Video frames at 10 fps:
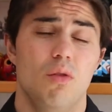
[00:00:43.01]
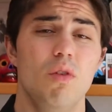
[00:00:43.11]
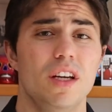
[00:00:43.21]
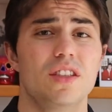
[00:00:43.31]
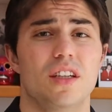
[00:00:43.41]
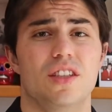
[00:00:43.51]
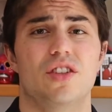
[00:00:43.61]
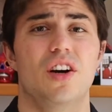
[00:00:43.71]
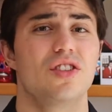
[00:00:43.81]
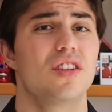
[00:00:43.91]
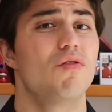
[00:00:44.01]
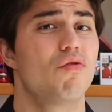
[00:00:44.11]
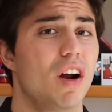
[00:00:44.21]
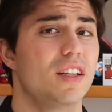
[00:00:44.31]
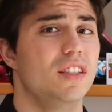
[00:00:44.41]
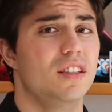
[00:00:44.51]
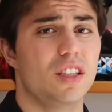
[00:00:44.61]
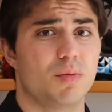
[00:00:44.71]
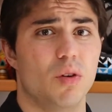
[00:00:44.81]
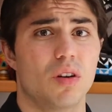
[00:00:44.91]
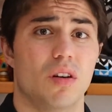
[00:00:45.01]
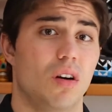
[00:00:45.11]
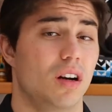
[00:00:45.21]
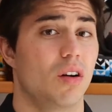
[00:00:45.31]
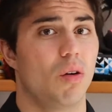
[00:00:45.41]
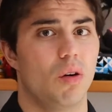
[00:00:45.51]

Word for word: Luis started writing this book on